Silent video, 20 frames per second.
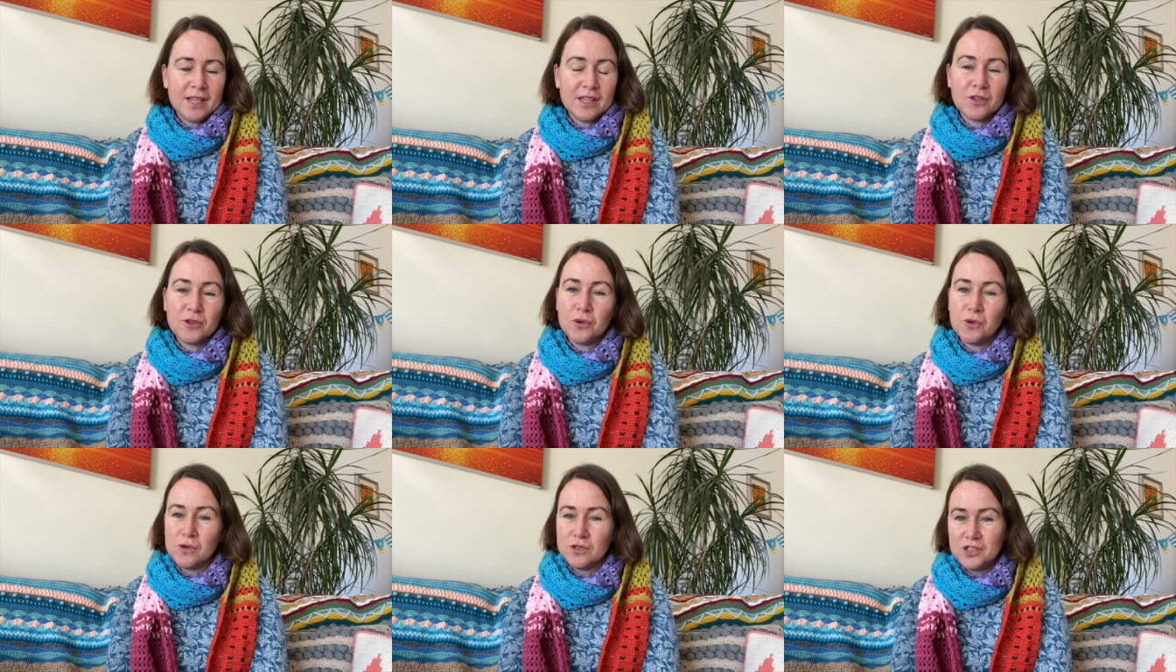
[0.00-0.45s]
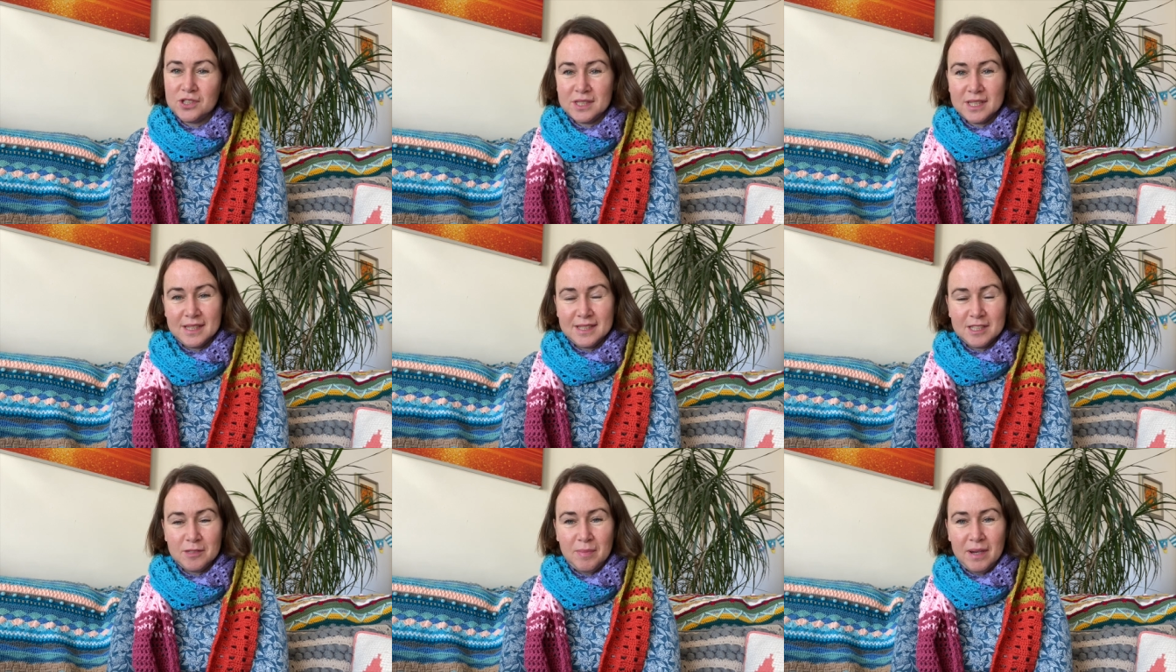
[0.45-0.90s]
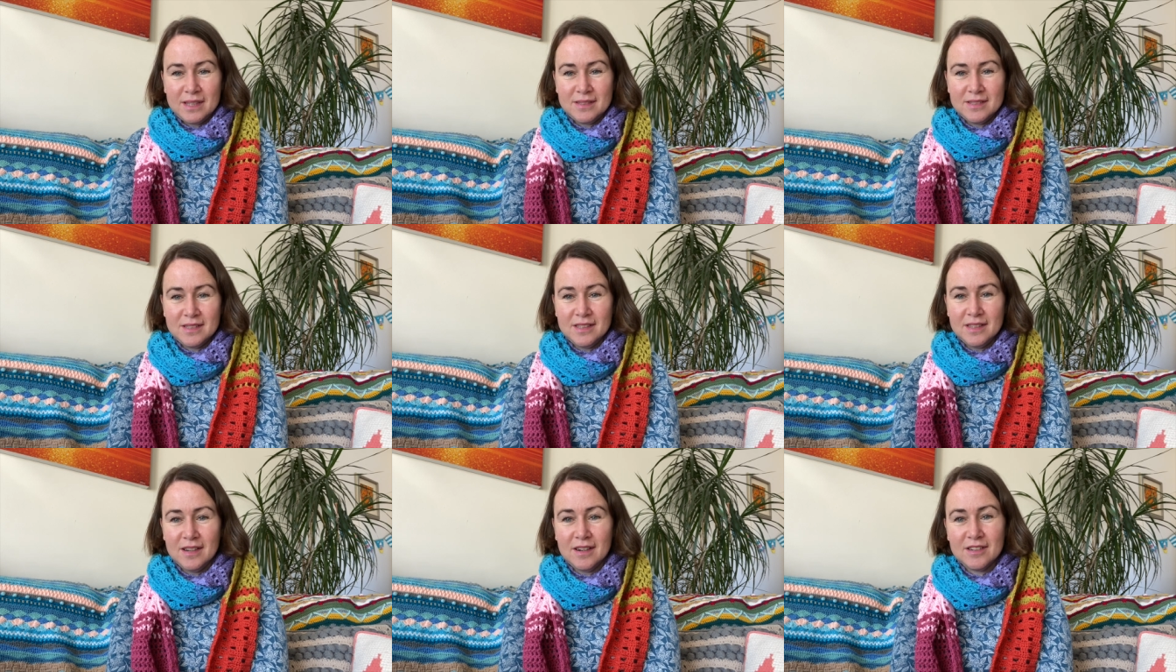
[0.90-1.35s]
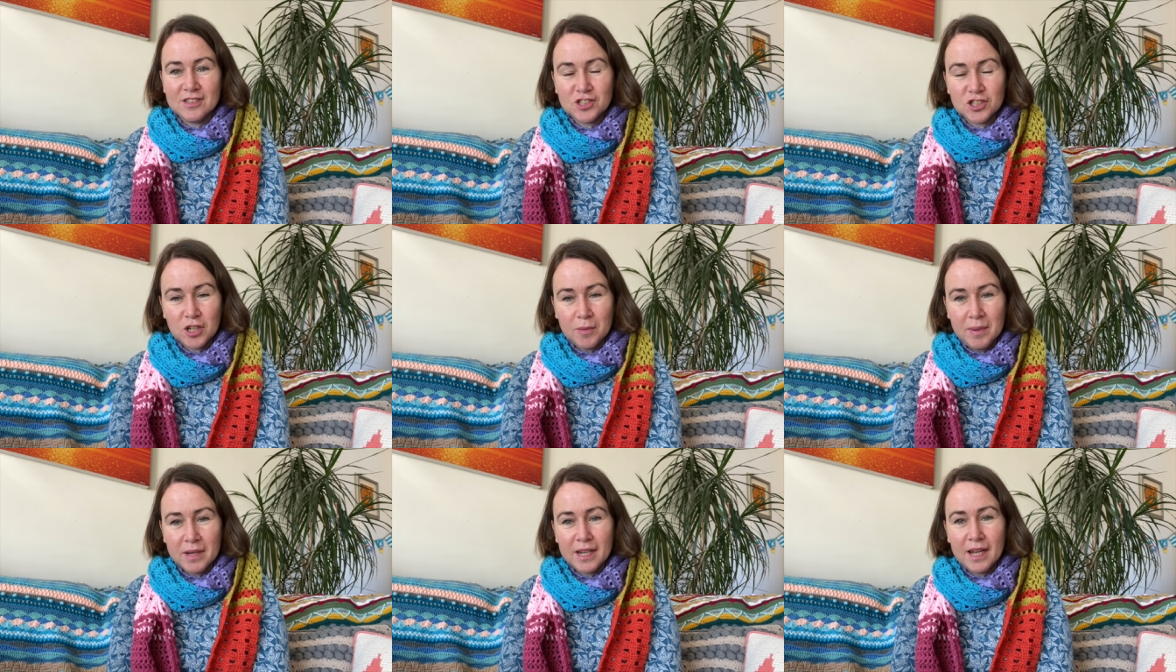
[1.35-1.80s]
gorgeous independent yarn
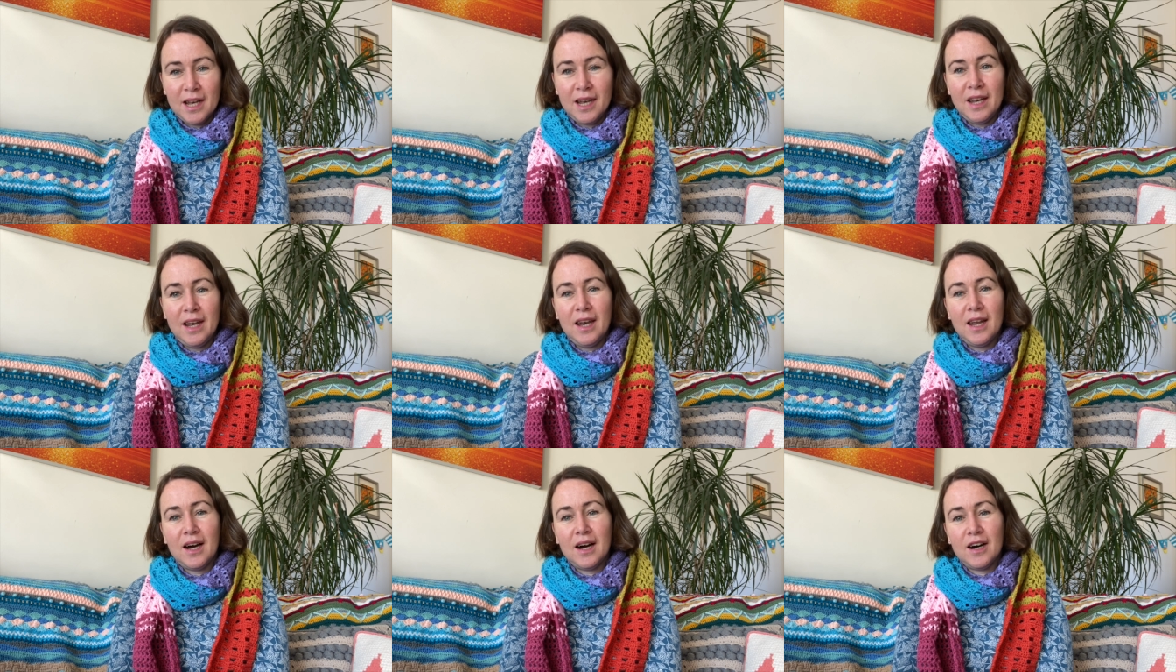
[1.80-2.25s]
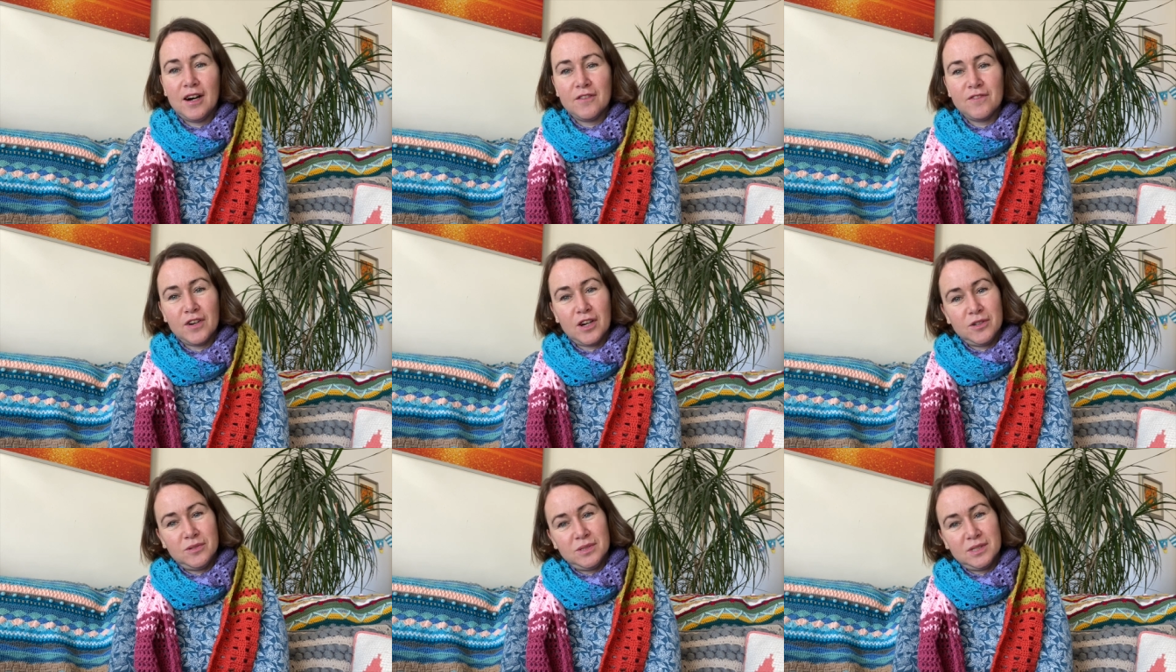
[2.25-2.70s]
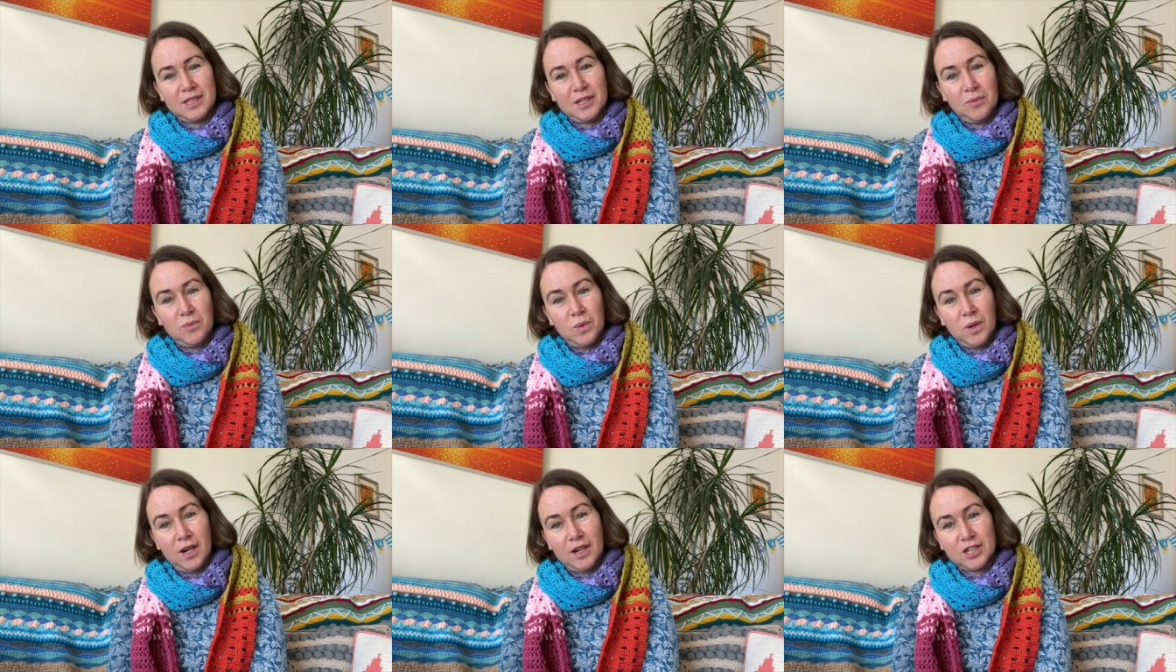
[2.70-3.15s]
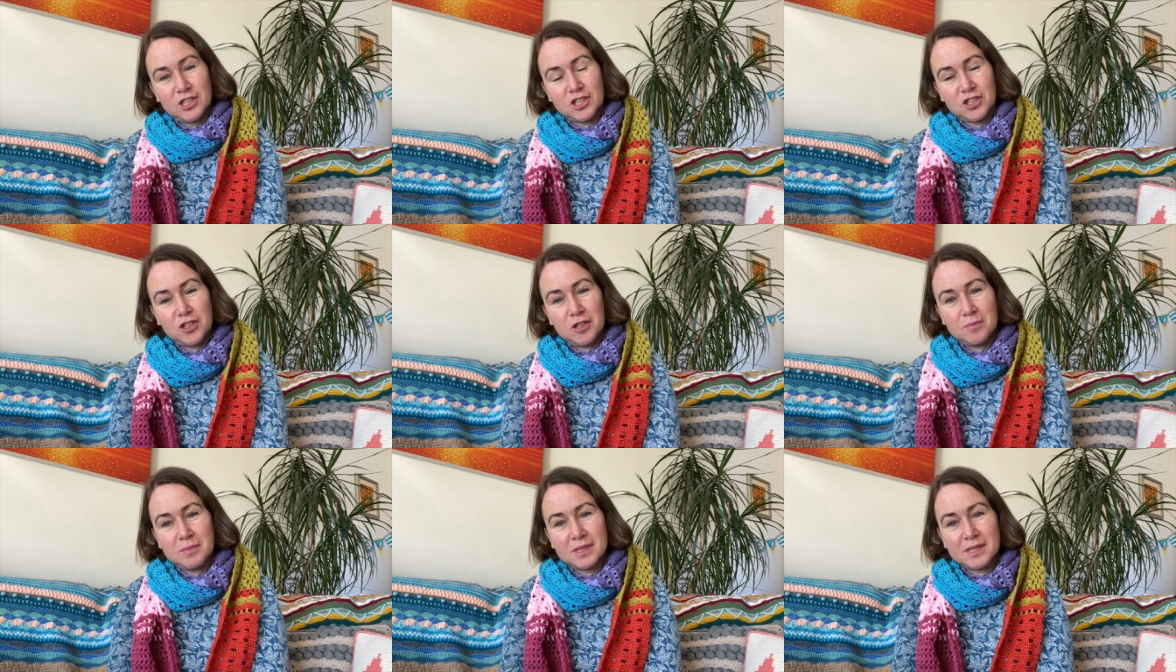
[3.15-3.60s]
shop, and I love hosting
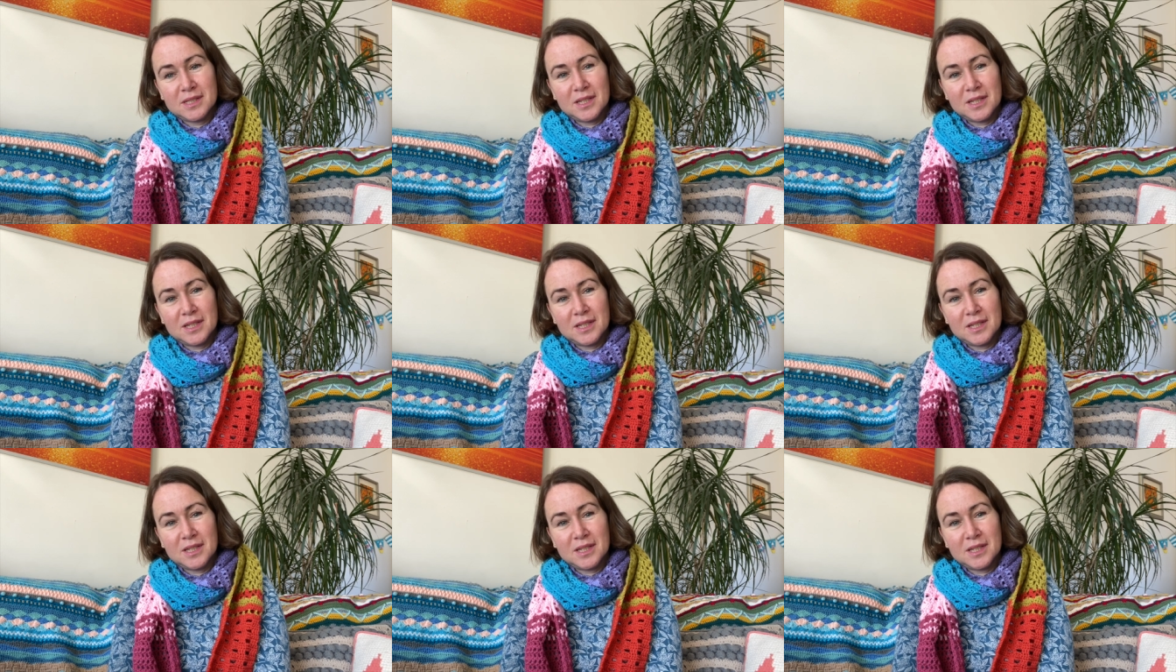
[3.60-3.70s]
workshops.